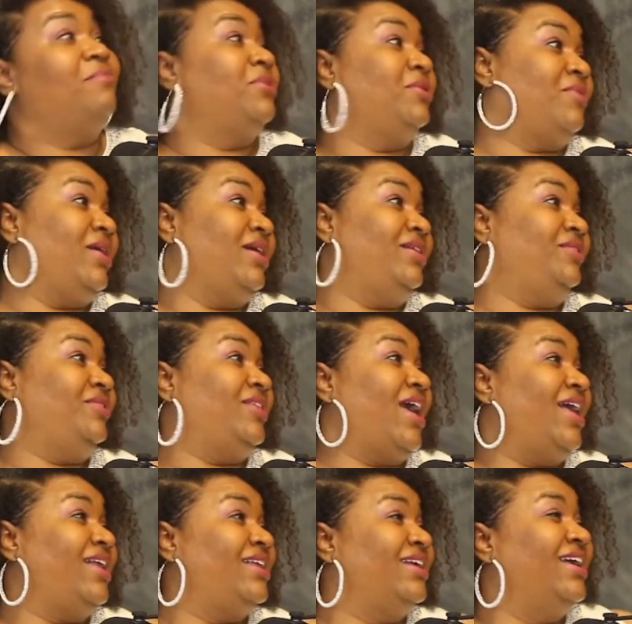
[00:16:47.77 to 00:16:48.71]
I'm getting ready to do
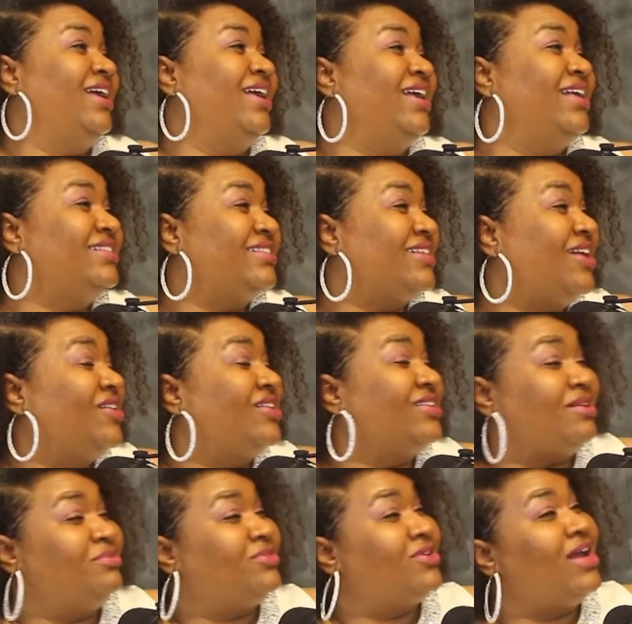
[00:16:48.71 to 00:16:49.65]
that.
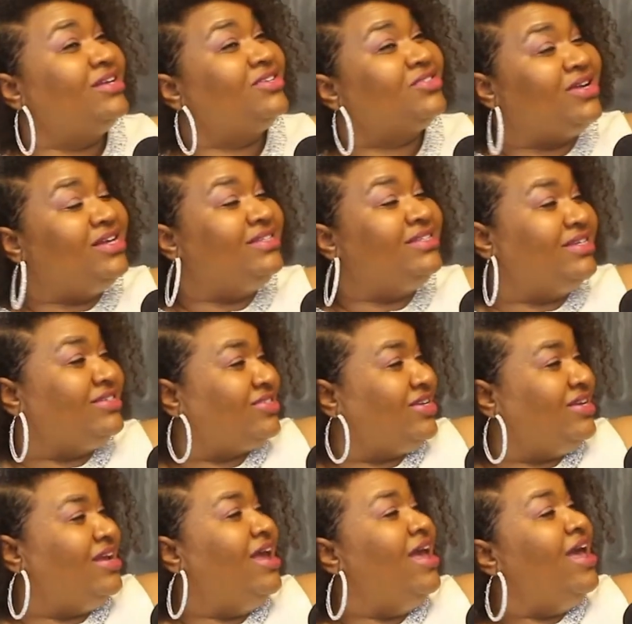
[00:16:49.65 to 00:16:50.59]
Because I'm trying to
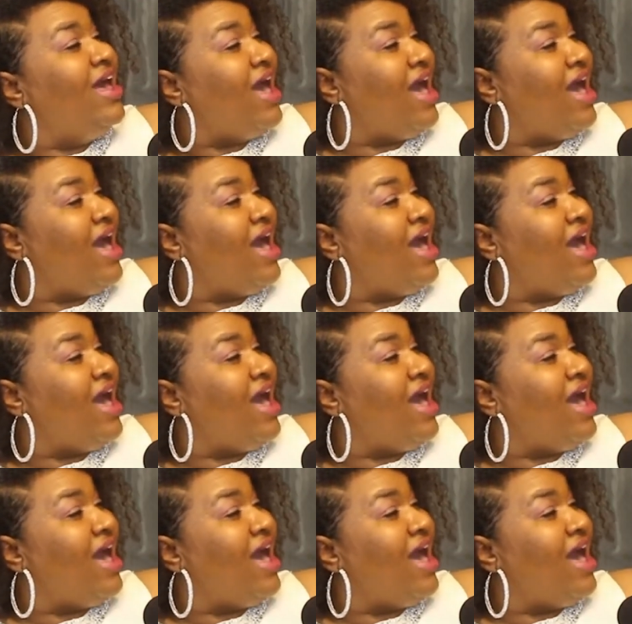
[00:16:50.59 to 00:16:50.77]
transition